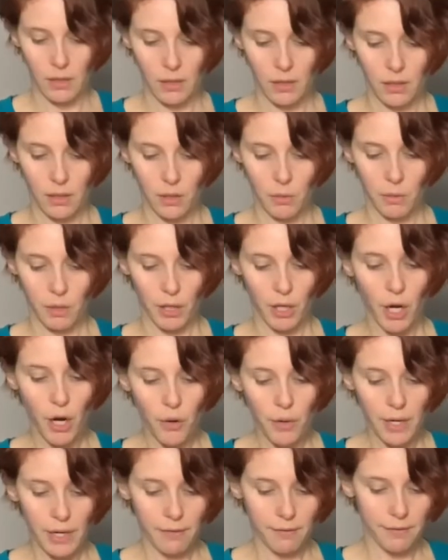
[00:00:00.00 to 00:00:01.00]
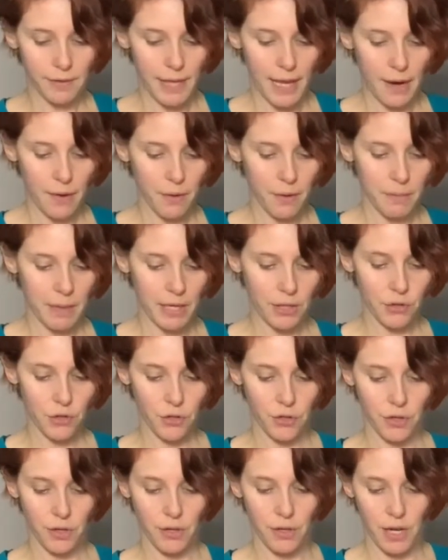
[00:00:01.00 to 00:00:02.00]
you wanna coat it in flour and make sure
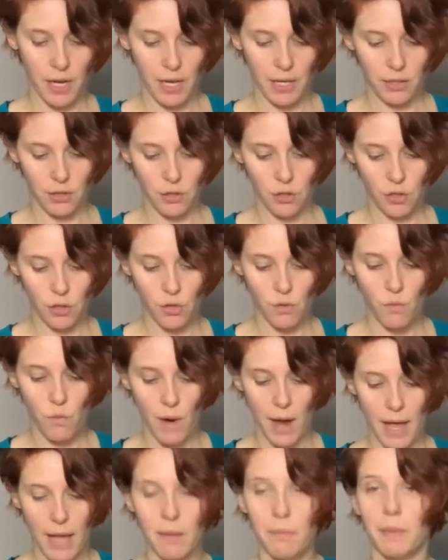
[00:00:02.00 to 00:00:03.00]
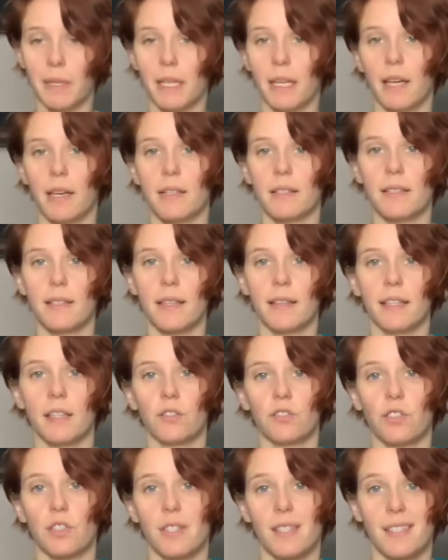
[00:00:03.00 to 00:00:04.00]
they're not too wet because then they'll
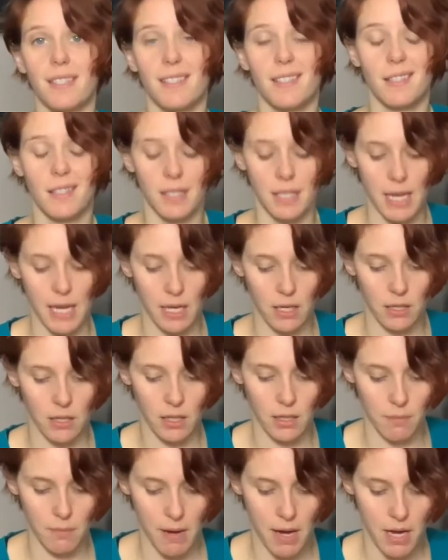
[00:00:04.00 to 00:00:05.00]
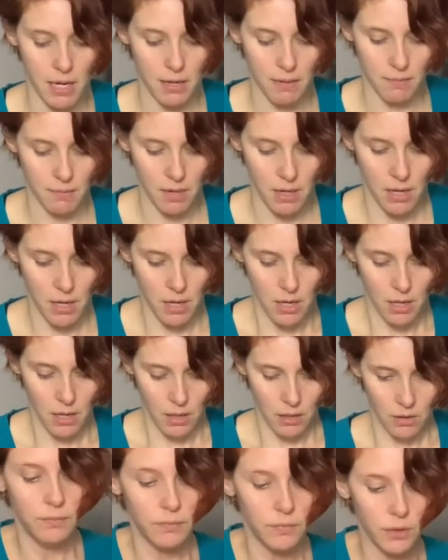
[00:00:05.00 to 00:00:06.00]
just sink to the bottom.
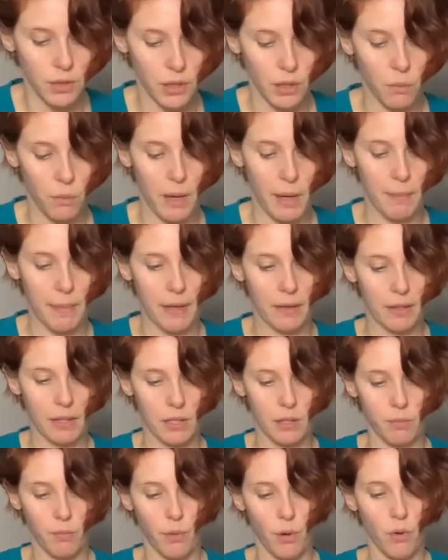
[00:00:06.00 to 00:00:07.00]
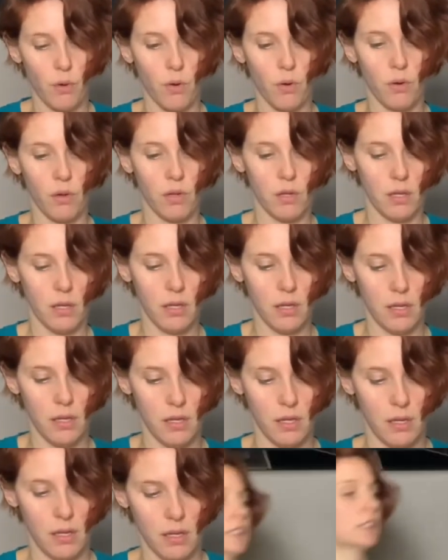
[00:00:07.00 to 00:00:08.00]
I'm just gonna wipe out this bowl.
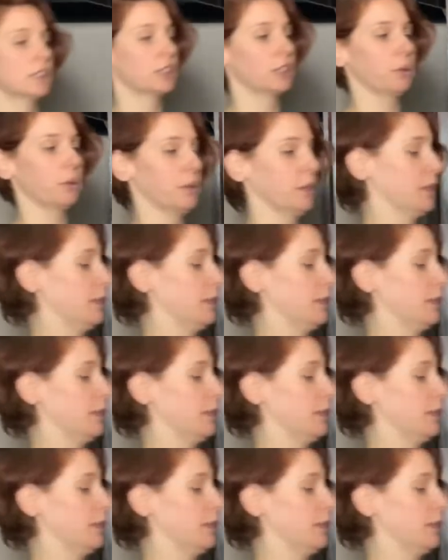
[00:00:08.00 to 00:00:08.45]
So early